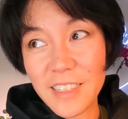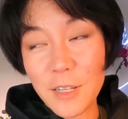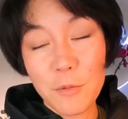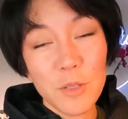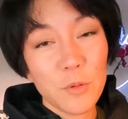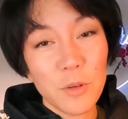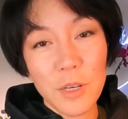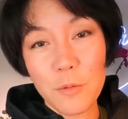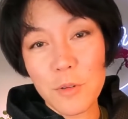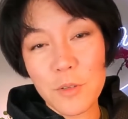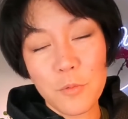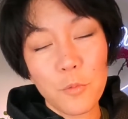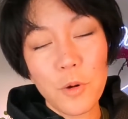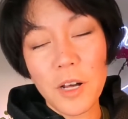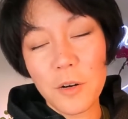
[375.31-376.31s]
It
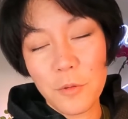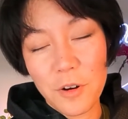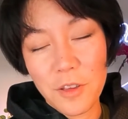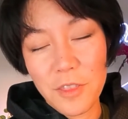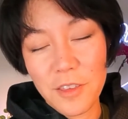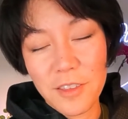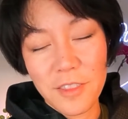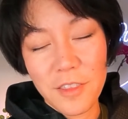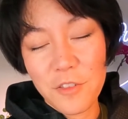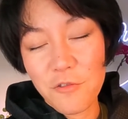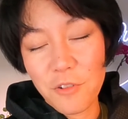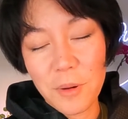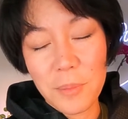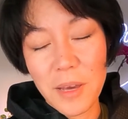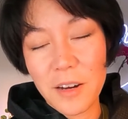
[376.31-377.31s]
was well worth it, the
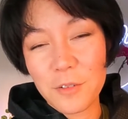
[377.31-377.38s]
trip